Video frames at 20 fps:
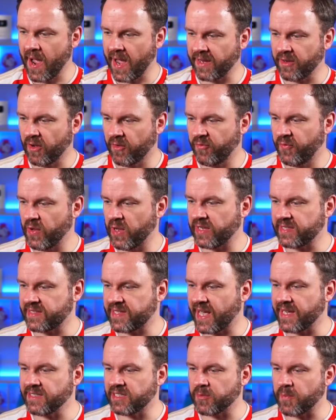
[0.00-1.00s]
right, our first
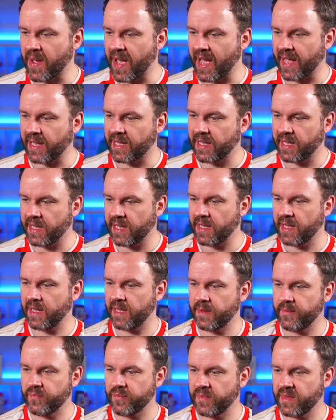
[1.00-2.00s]
centre back.
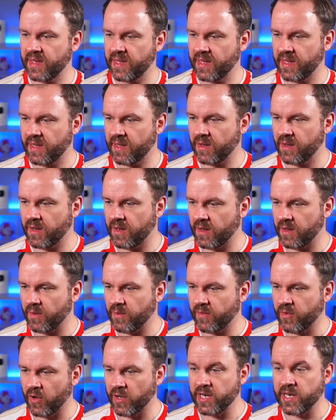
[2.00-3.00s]

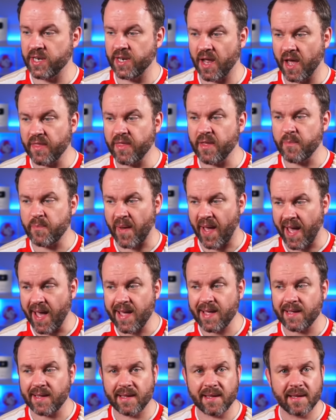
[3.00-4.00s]
We've got another pack.